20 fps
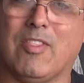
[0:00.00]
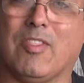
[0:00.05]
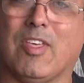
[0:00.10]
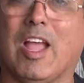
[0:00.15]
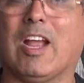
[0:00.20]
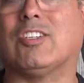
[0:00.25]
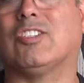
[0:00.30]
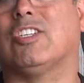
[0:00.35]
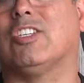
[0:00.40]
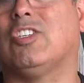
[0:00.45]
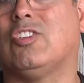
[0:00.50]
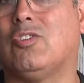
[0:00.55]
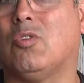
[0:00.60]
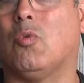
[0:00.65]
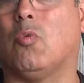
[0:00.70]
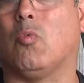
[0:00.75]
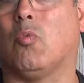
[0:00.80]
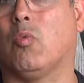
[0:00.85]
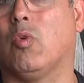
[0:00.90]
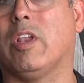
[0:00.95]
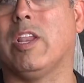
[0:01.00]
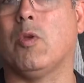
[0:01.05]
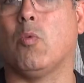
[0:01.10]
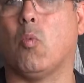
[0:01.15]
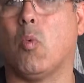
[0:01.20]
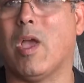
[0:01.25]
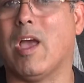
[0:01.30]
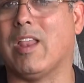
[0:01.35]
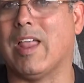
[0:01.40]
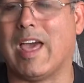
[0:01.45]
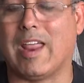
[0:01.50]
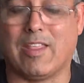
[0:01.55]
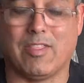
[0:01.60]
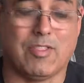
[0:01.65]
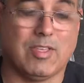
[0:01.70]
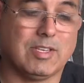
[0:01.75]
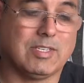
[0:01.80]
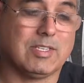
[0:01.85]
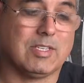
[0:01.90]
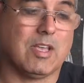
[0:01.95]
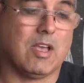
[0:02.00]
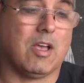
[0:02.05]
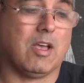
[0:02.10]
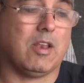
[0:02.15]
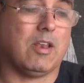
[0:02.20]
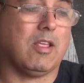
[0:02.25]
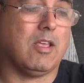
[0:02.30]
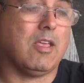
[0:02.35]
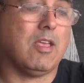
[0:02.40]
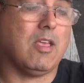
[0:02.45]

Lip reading: they actually shoot really well out of this gun.